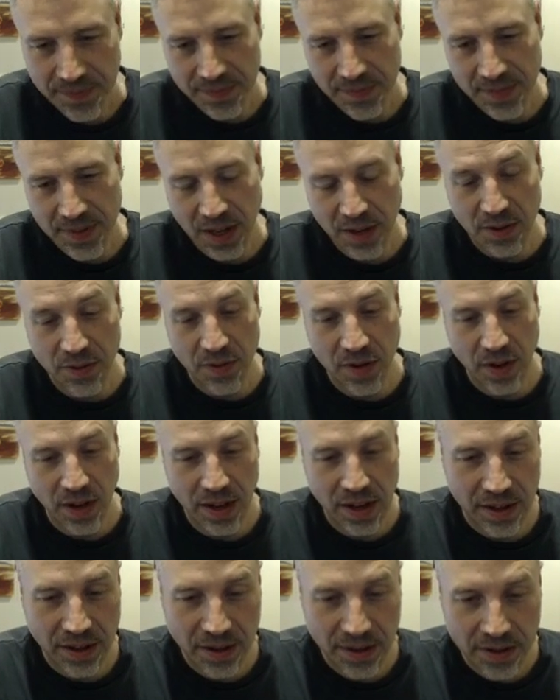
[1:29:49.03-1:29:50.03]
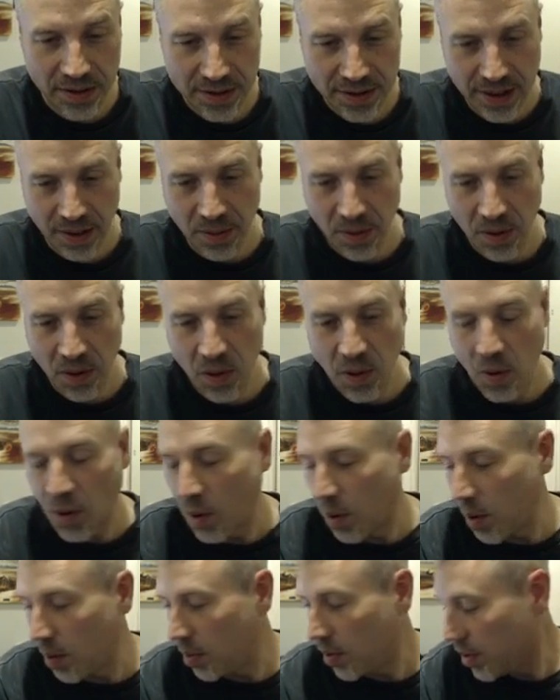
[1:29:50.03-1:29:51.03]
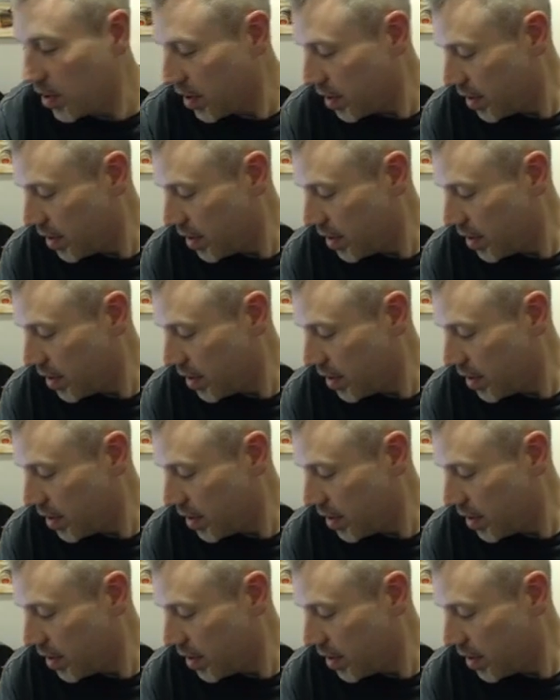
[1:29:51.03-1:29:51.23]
It was funny though. They were horrible.